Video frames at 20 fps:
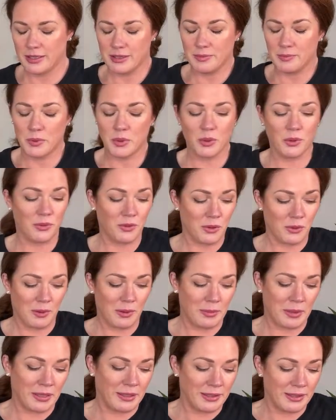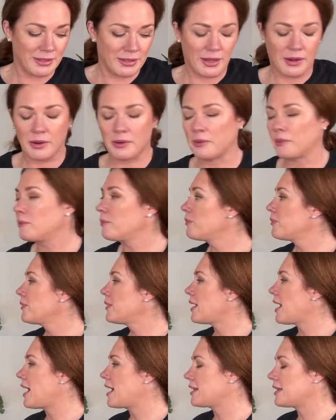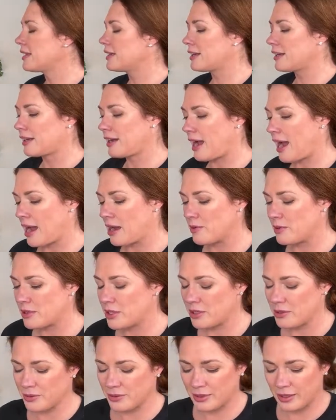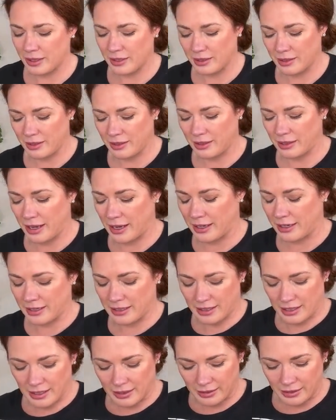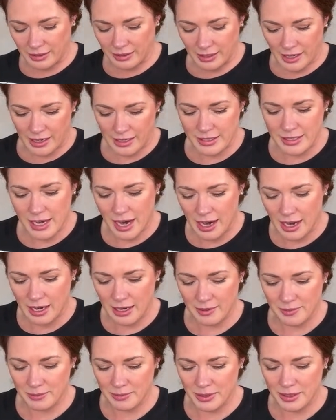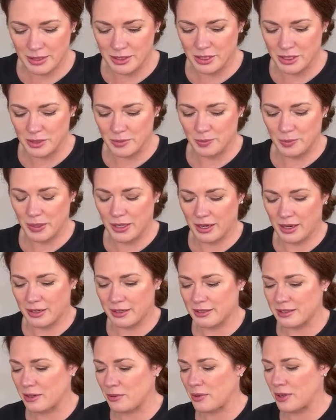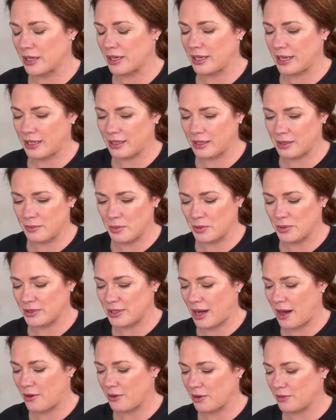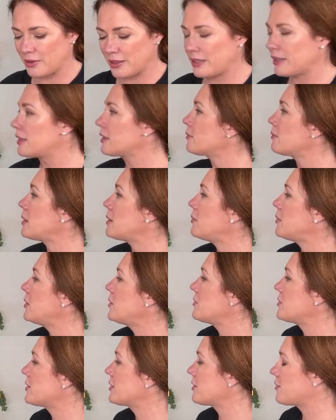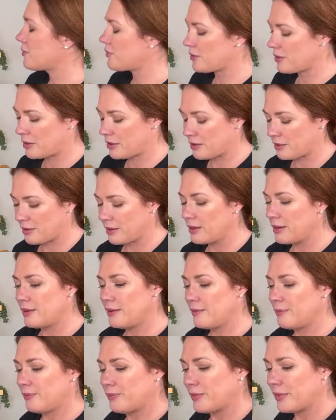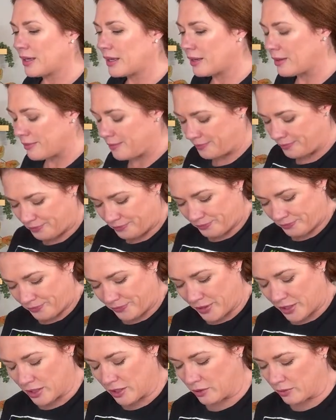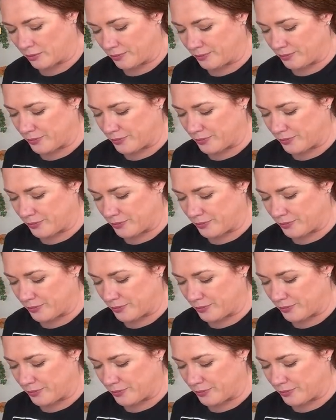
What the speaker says: beautiful ribbon. So I think I would use it like a little at a time just because I want to get the most out of it. Like maybe using it for like, you know,